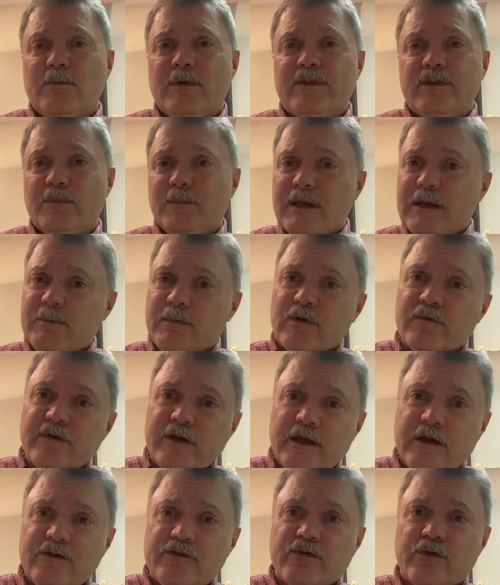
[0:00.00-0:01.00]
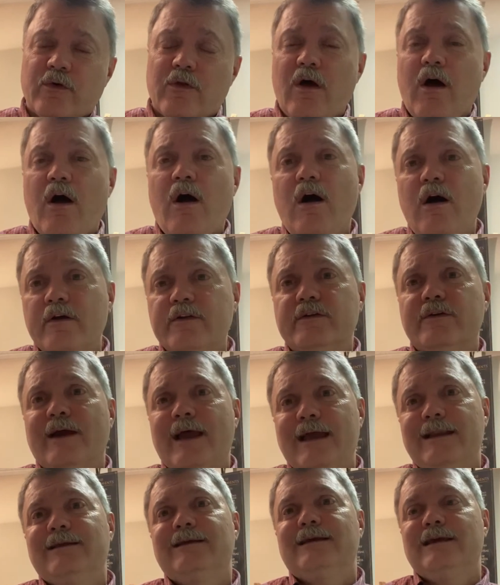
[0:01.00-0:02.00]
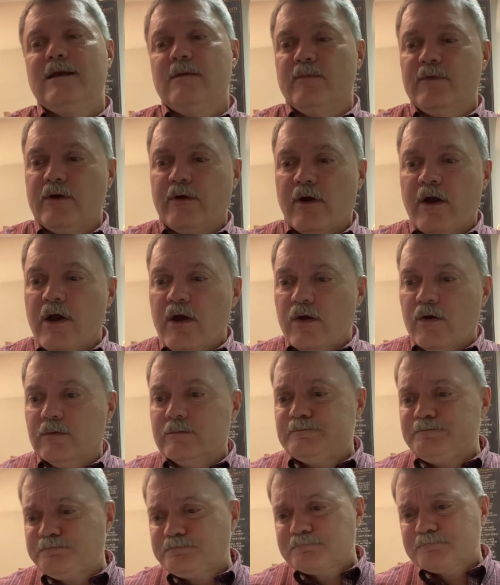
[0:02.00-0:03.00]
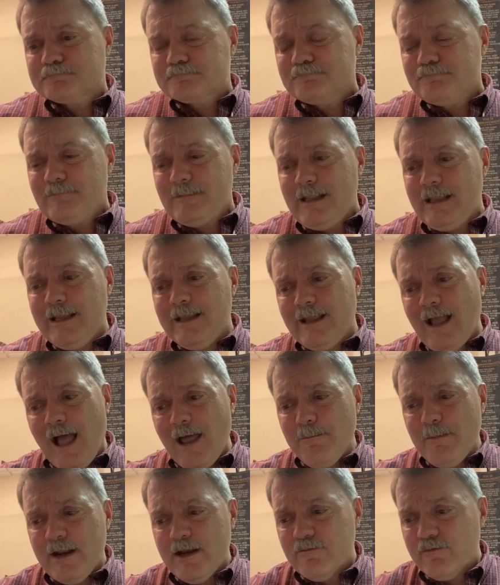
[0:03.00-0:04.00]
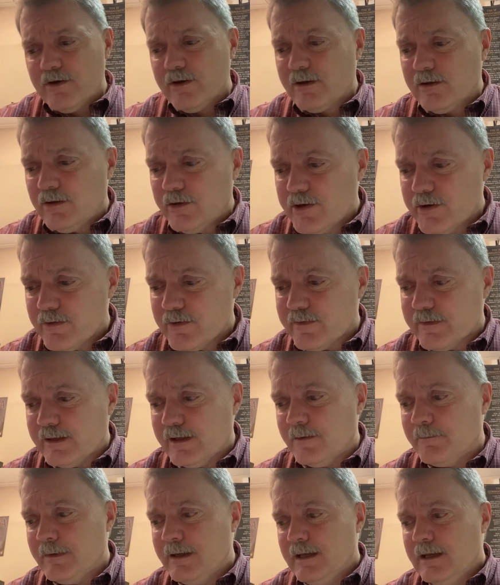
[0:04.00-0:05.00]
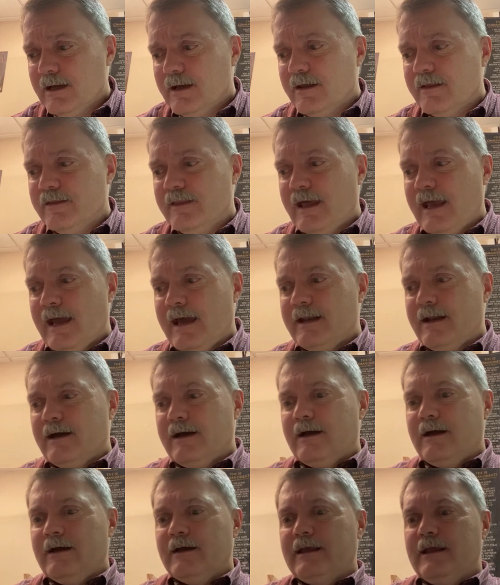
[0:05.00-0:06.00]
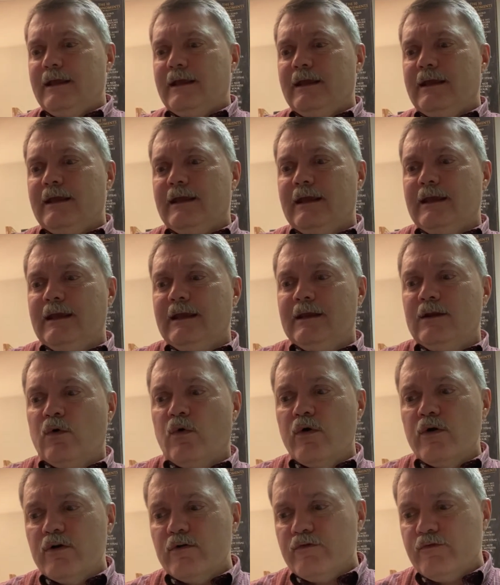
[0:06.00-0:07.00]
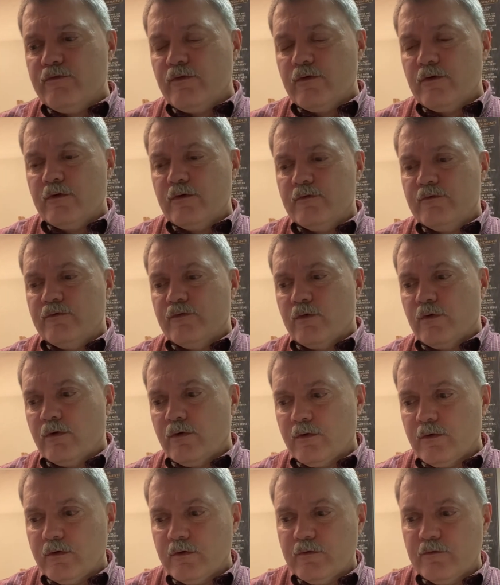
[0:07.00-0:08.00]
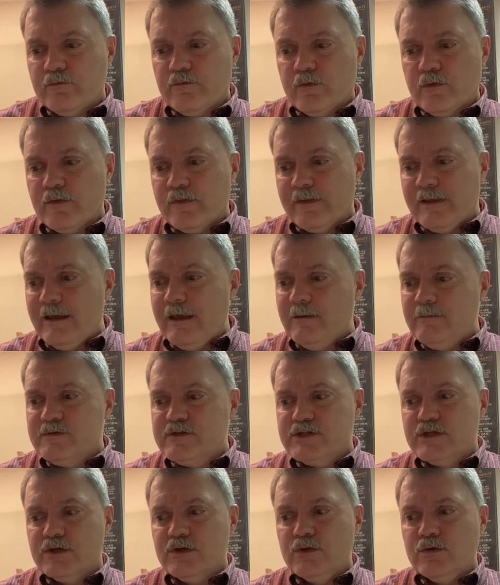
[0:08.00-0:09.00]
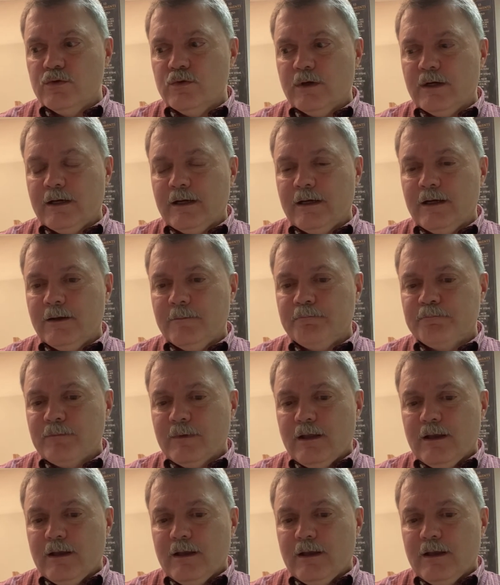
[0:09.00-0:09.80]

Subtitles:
but the people of Israel also had to keep their own. And God made it very clear to them that in order for them to